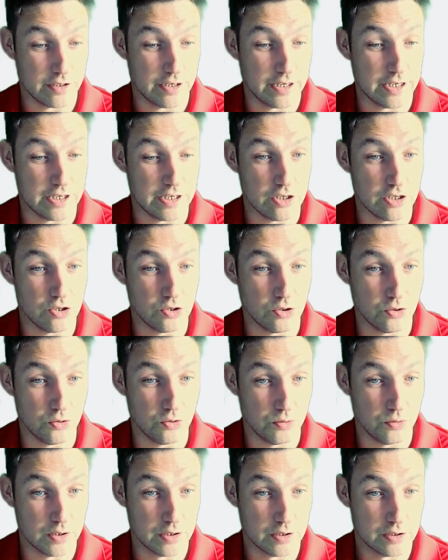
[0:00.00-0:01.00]
a
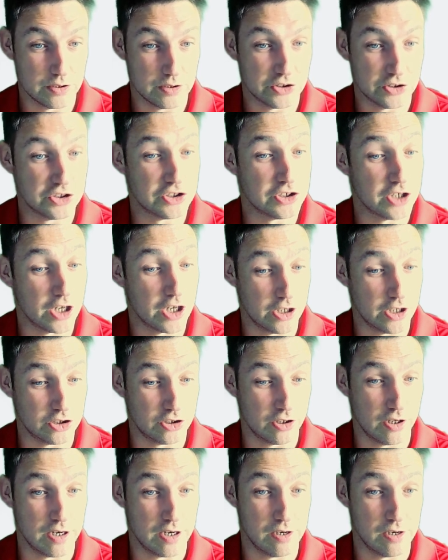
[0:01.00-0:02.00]
new search
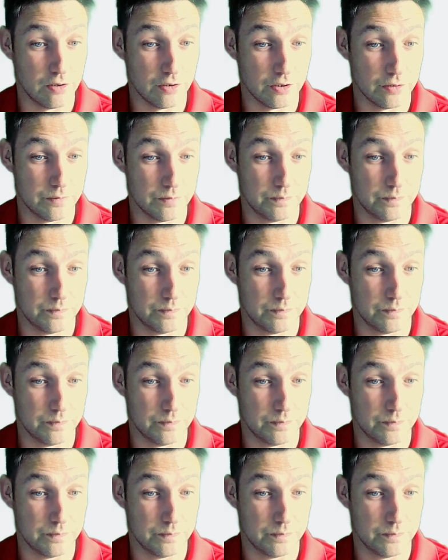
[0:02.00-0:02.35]
dialog.